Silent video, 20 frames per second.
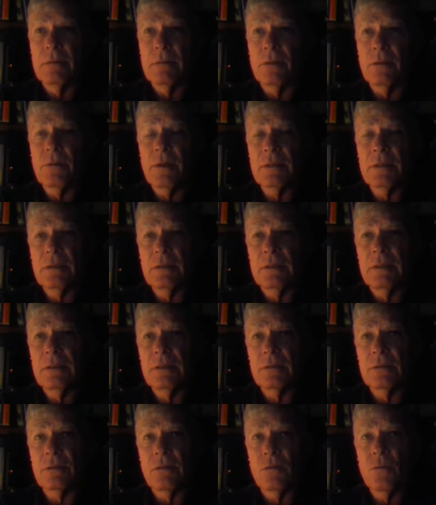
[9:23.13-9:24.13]
the question
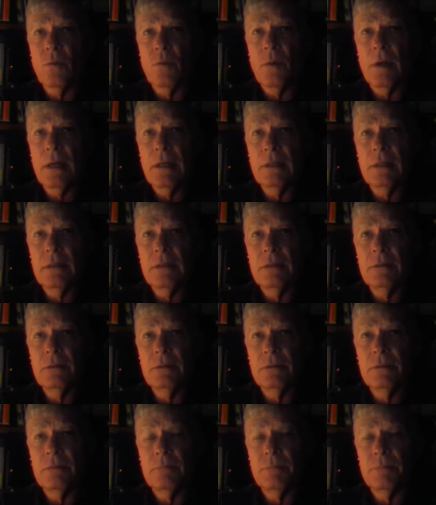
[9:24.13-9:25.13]
is, why
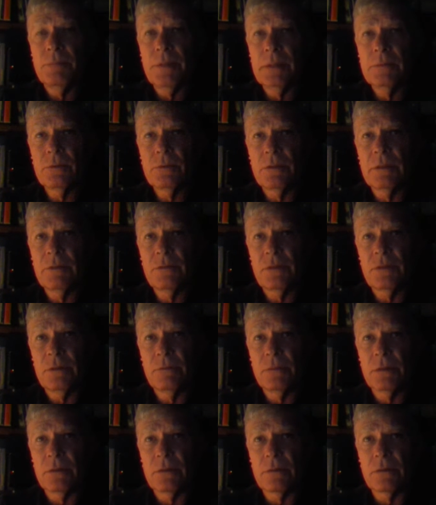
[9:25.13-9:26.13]
do people live so
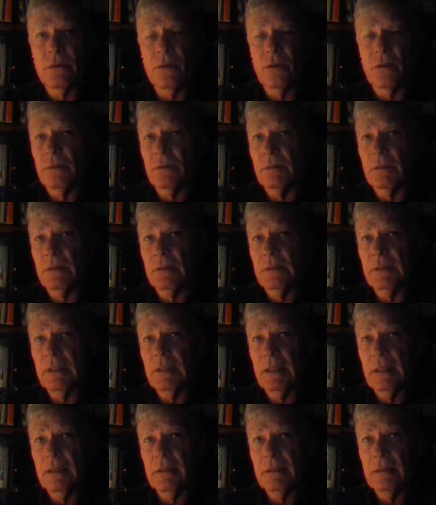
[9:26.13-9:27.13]
much longer
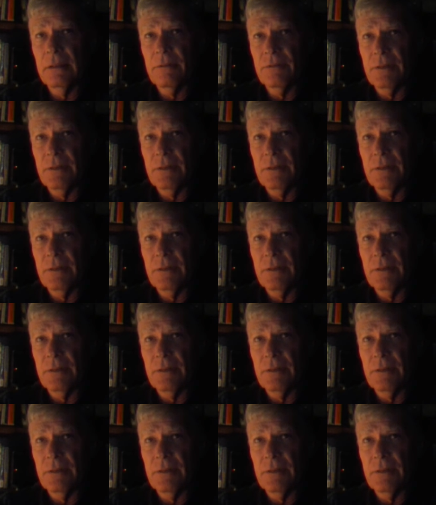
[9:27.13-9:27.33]
today